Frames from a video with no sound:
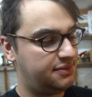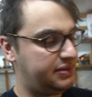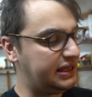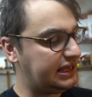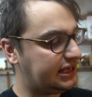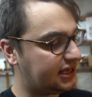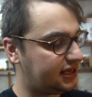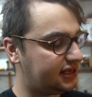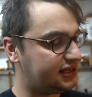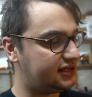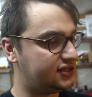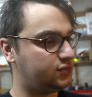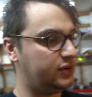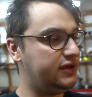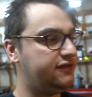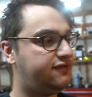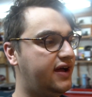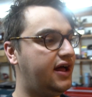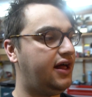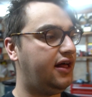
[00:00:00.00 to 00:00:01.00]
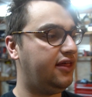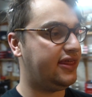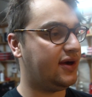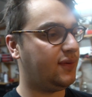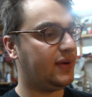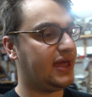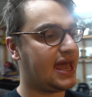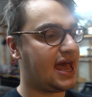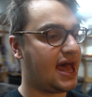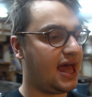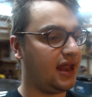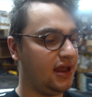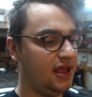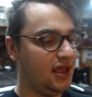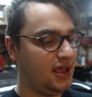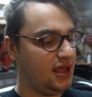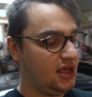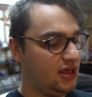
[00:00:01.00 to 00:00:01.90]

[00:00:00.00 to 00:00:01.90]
because we felt that we had